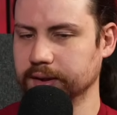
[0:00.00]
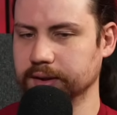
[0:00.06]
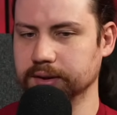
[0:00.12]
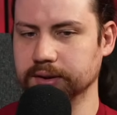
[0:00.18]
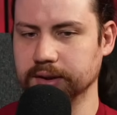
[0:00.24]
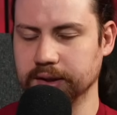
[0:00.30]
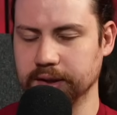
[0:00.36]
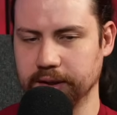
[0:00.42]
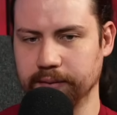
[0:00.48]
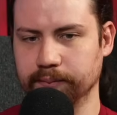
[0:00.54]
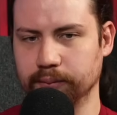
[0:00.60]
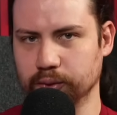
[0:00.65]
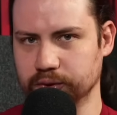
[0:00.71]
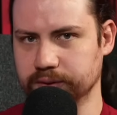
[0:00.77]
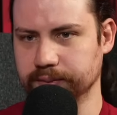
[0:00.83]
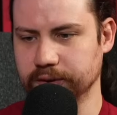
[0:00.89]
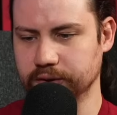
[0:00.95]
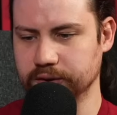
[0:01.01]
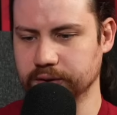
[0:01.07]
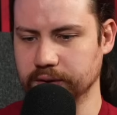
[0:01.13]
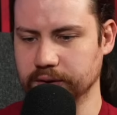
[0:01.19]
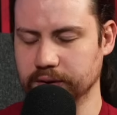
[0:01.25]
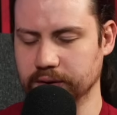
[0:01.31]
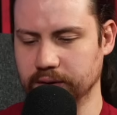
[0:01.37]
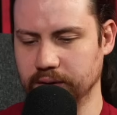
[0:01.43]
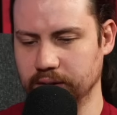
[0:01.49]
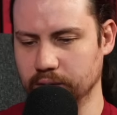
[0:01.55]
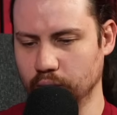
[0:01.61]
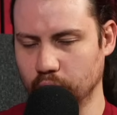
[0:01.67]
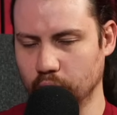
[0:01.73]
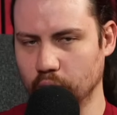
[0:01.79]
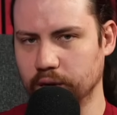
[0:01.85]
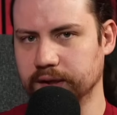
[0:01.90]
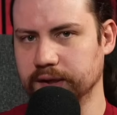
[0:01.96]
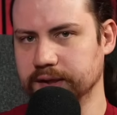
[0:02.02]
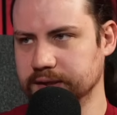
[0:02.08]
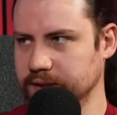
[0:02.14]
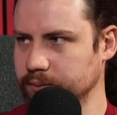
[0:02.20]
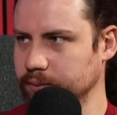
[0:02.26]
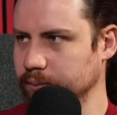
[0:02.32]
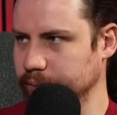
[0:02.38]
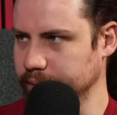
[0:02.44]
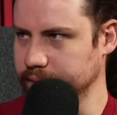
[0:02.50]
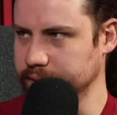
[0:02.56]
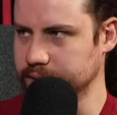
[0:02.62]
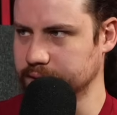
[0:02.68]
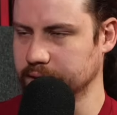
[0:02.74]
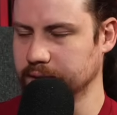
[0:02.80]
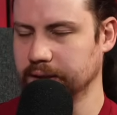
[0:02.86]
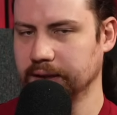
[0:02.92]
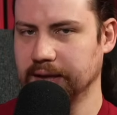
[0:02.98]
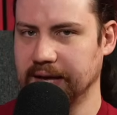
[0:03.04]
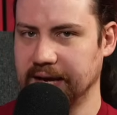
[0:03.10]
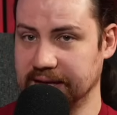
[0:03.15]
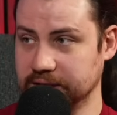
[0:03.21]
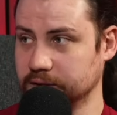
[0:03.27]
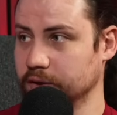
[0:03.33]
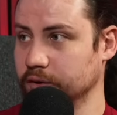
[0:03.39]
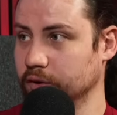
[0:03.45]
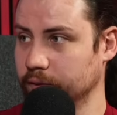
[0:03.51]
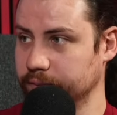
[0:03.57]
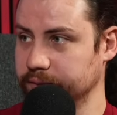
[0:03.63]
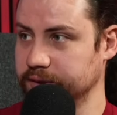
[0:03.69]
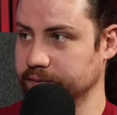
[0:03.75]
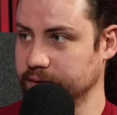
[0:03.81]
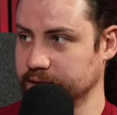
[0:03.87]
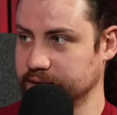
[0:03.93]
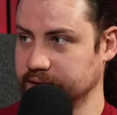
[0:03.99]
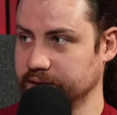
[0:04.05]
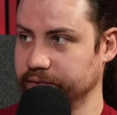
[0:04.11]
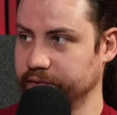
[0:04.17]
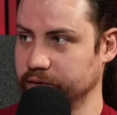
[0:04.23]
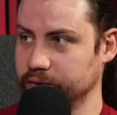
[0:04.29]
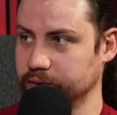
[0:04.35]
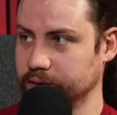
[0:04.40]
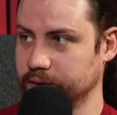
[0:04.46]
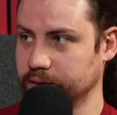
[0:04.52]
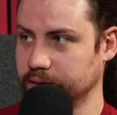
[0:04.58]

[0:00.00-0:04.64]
And important to mention that the walking Demon Prince has a lone operative next to infantry.